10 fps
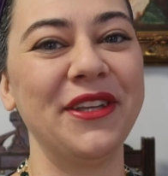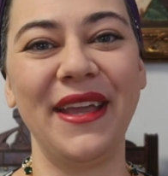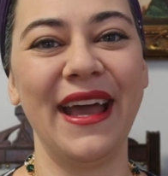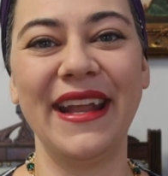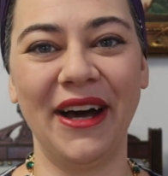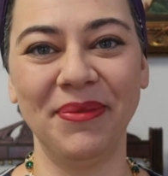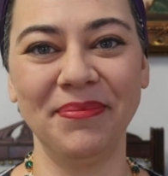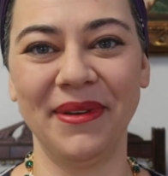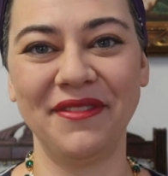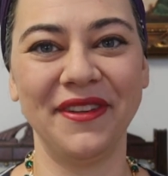You can't
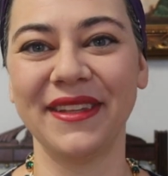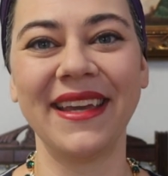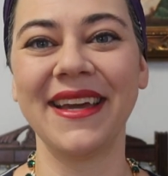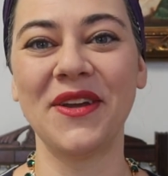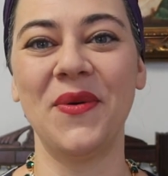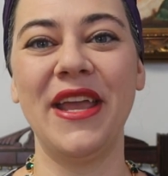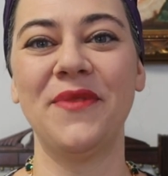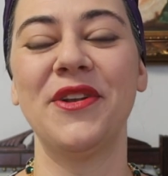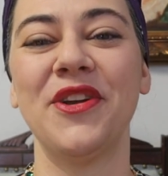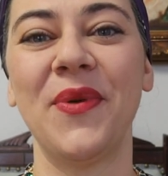help but feel like a queen
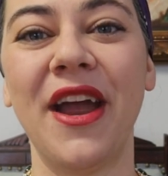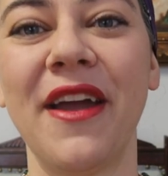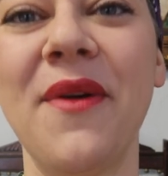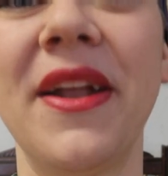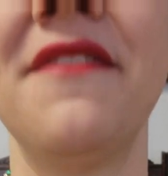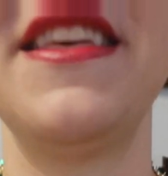when you're wearing one